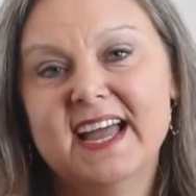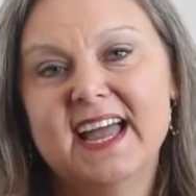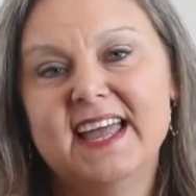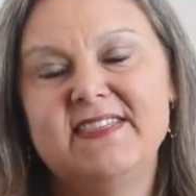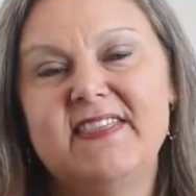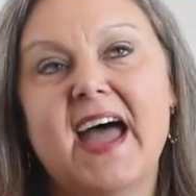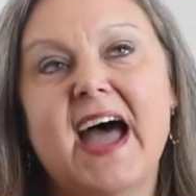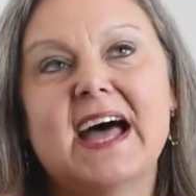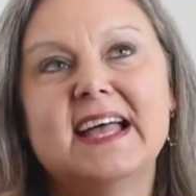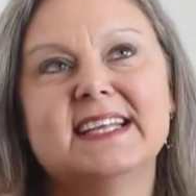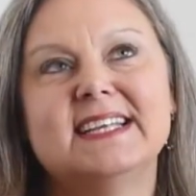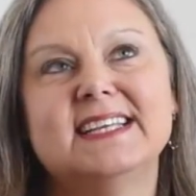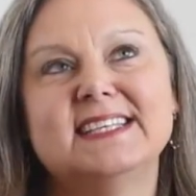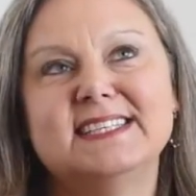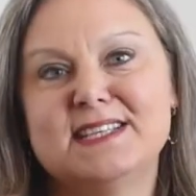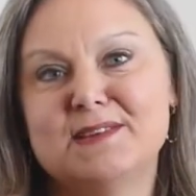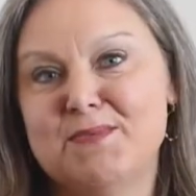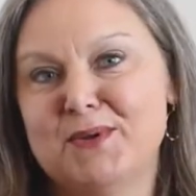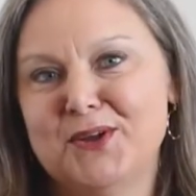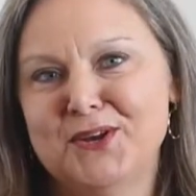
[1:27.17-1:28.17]
And that
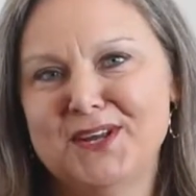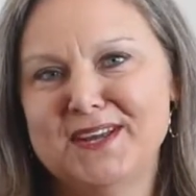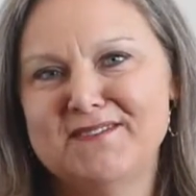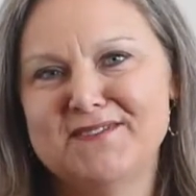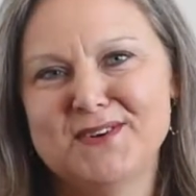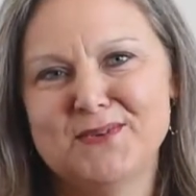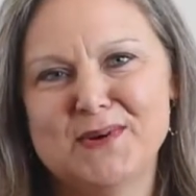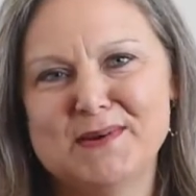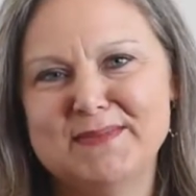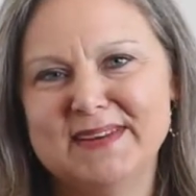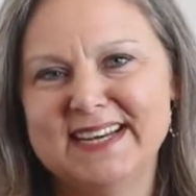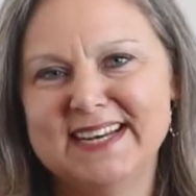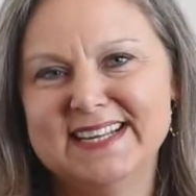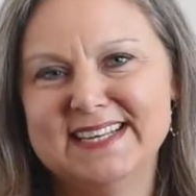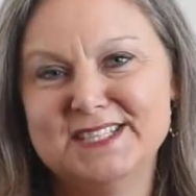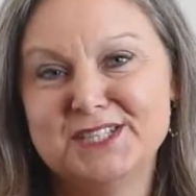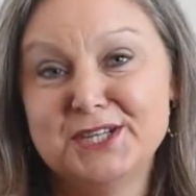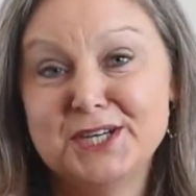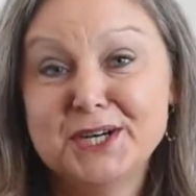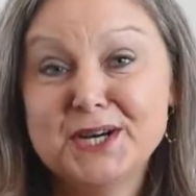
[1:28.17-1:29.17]
is the beauty of the Women in
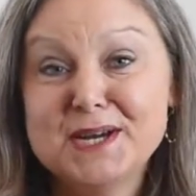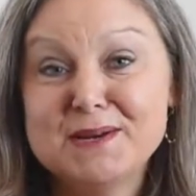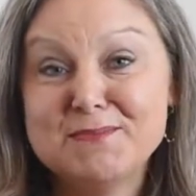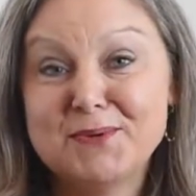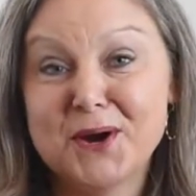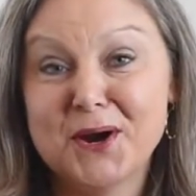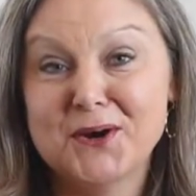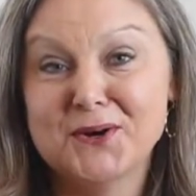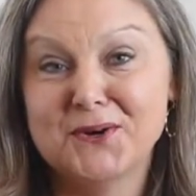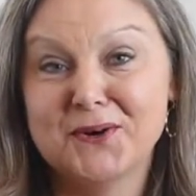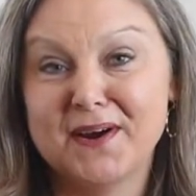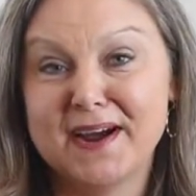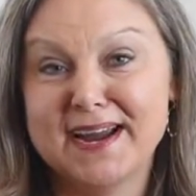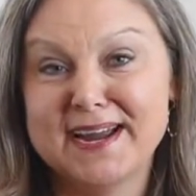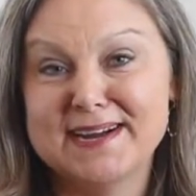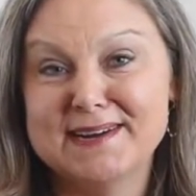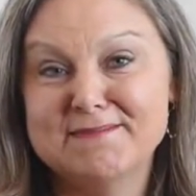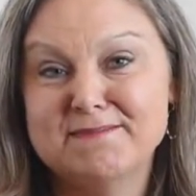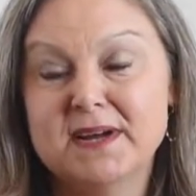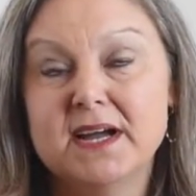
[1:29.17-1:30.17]
Engineering
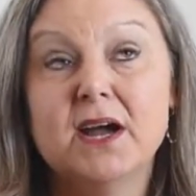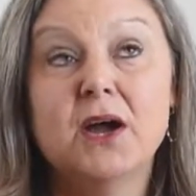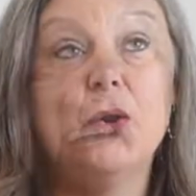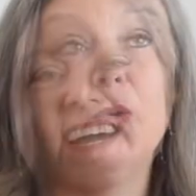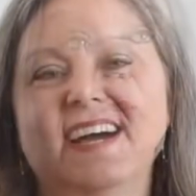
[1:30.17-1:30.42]
program.